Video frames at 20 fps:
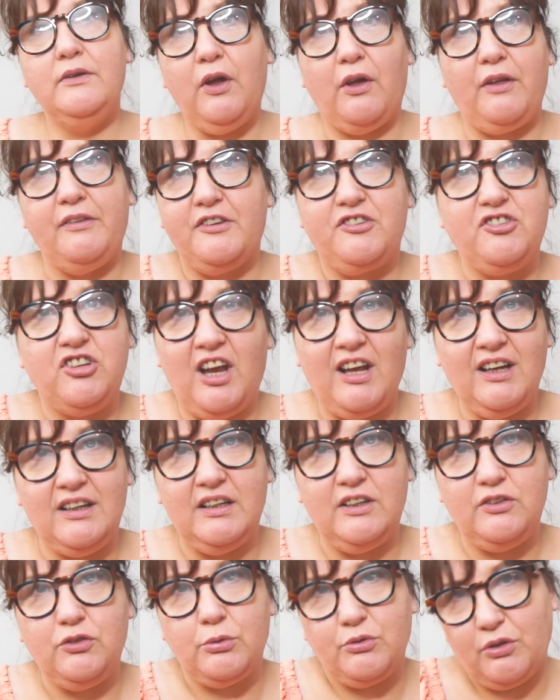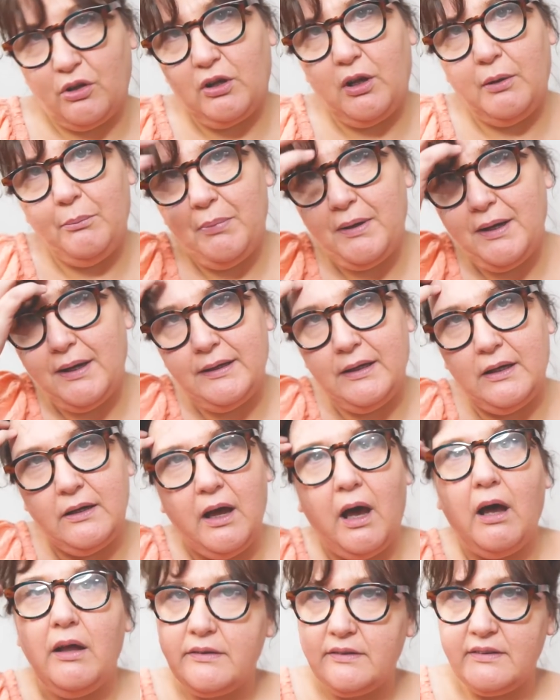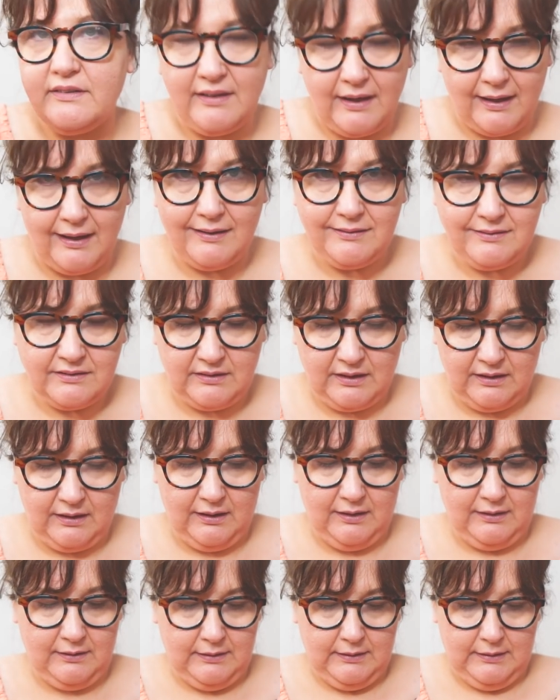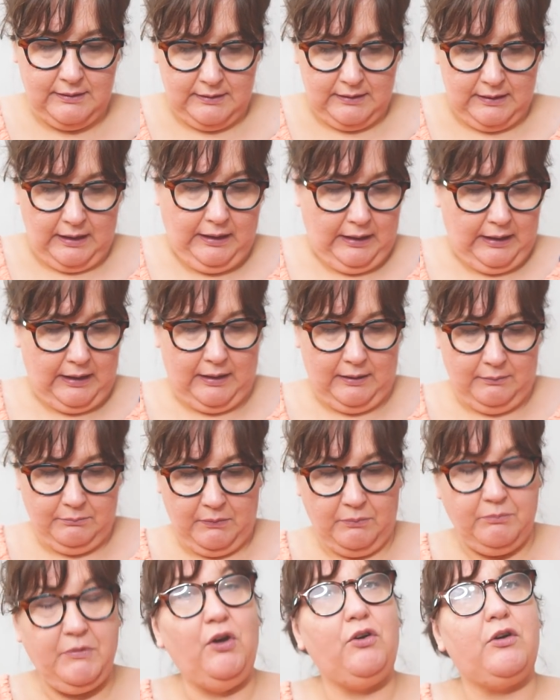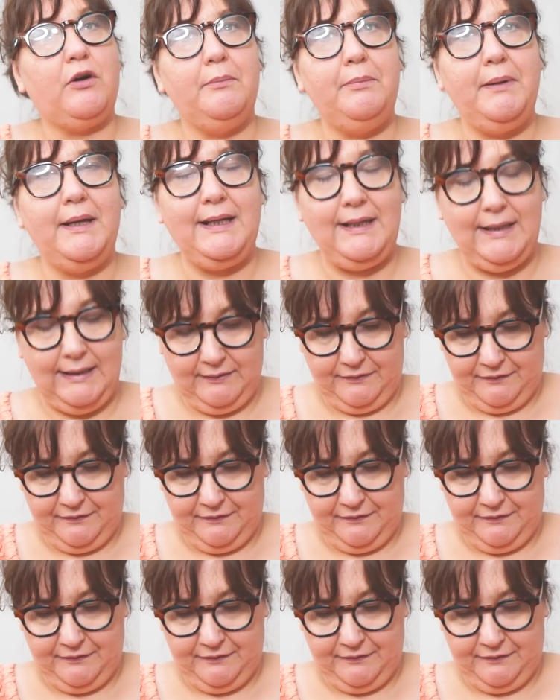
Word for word: Like the challenge was a complete and utter disaster. Um, I'm not completely